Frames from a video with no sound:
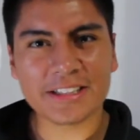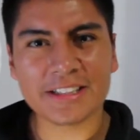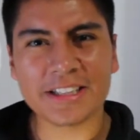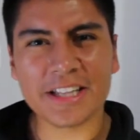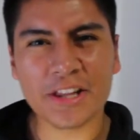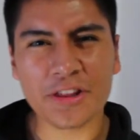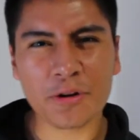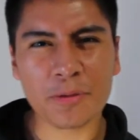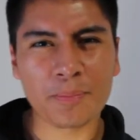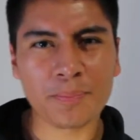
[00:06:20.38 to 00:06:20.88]

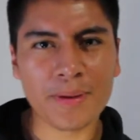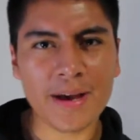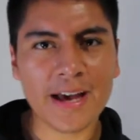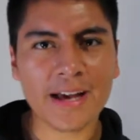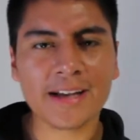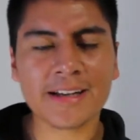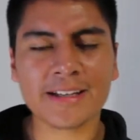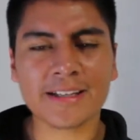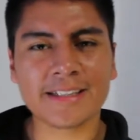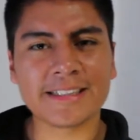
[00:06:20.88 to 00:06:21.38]
leather
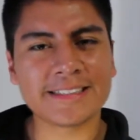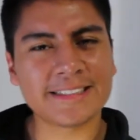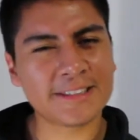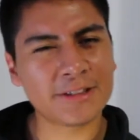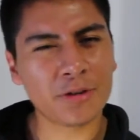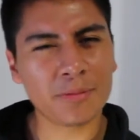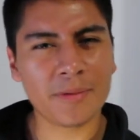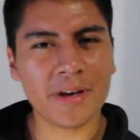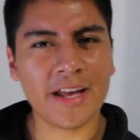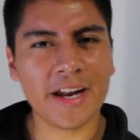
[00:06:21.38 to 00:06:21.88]
back. It's
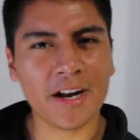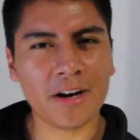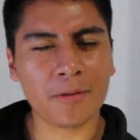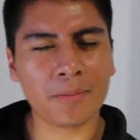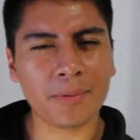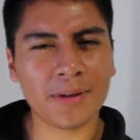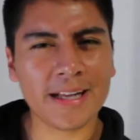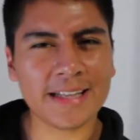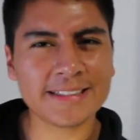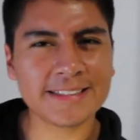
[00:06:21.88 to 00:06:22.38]
still made out
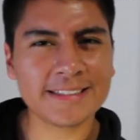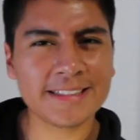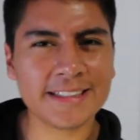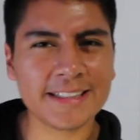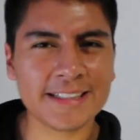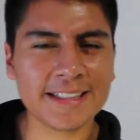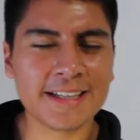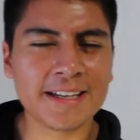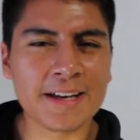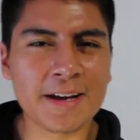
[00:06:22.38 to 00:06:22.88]
of
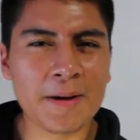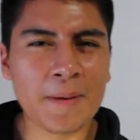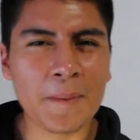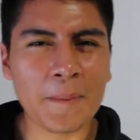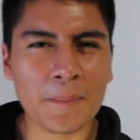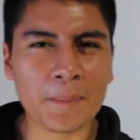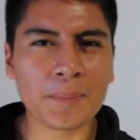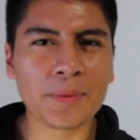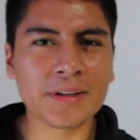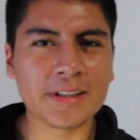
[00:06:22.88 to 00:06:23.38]
plastic,
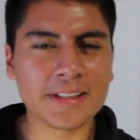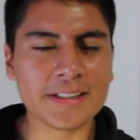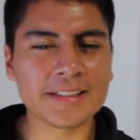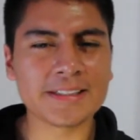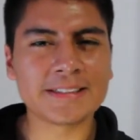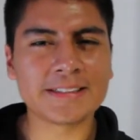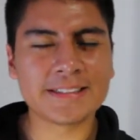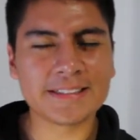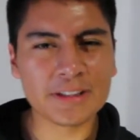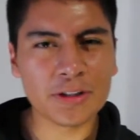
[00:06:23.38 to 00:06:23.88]
but
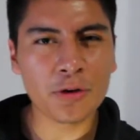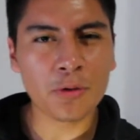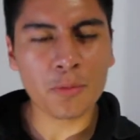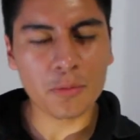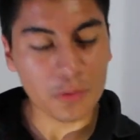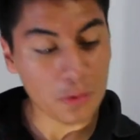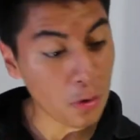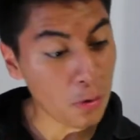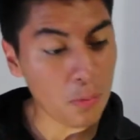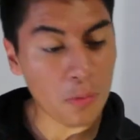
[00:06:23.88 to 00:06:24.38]
it's no
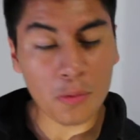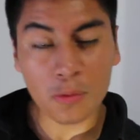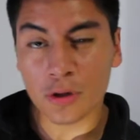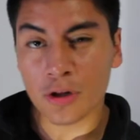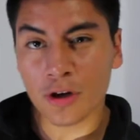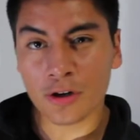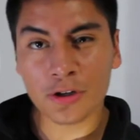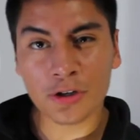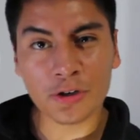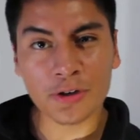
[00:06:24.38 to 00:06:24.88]

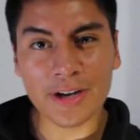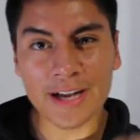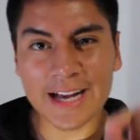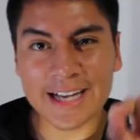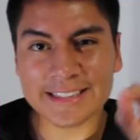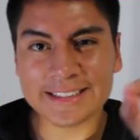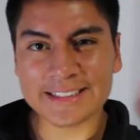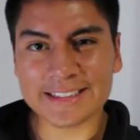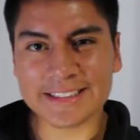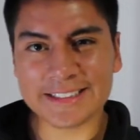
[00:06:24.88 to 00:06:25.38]
longer it
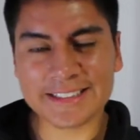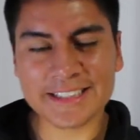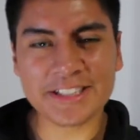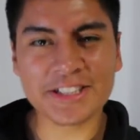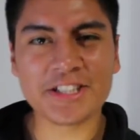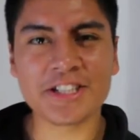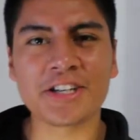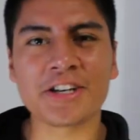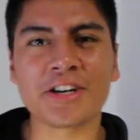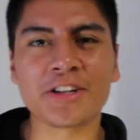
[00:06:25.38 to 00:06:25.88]
has the
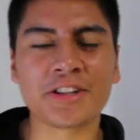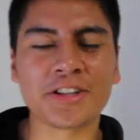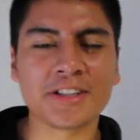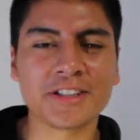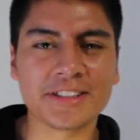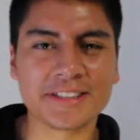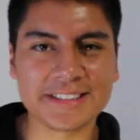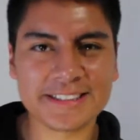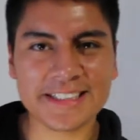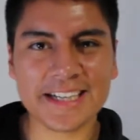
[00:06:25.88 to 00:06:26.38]
stitching on
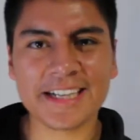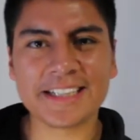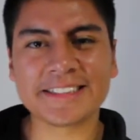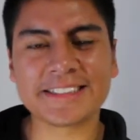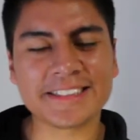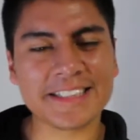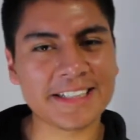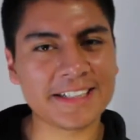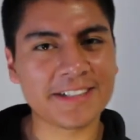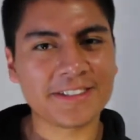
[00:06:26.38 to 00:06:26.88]
the
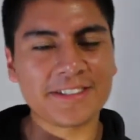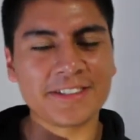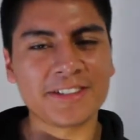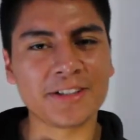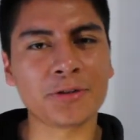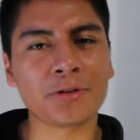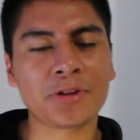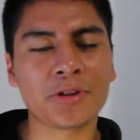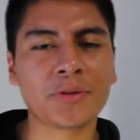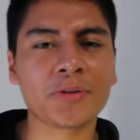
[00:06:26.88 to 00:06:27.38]
sides like on the
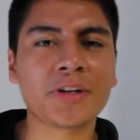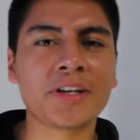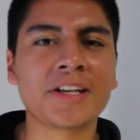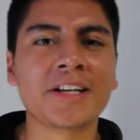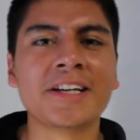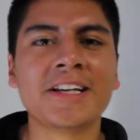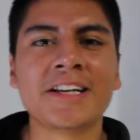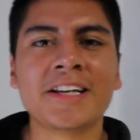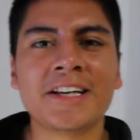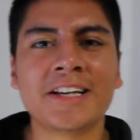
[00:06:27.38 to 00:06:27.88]
Note 3.
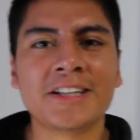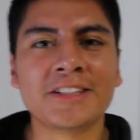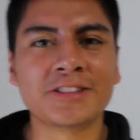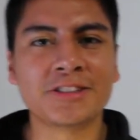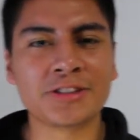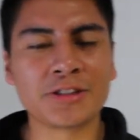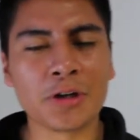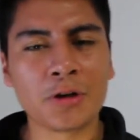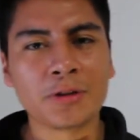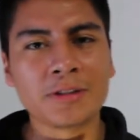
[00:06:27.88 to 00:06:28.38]

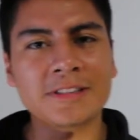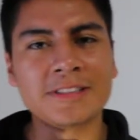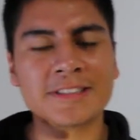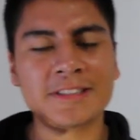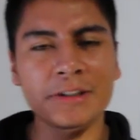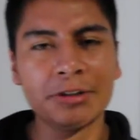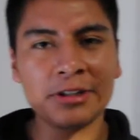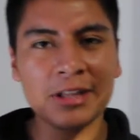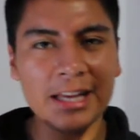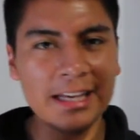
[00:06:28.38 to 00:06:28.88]
So it's
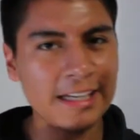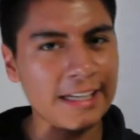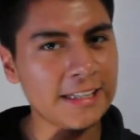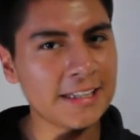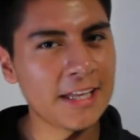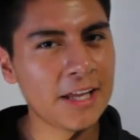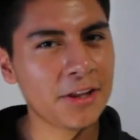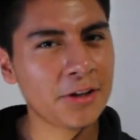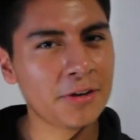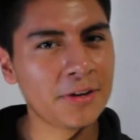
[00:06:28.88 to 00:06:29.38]
still like a
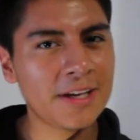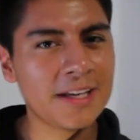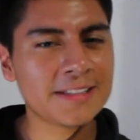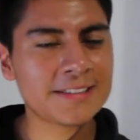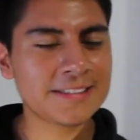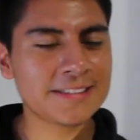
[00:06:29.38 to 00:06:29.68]
leather